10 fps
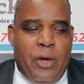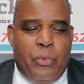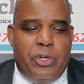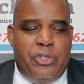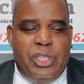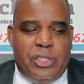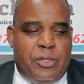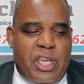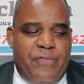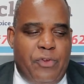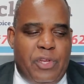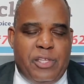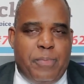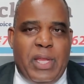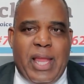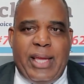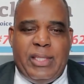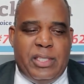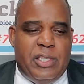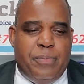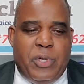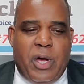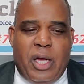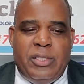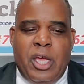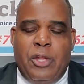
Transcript: we're just giving you this meat like this is because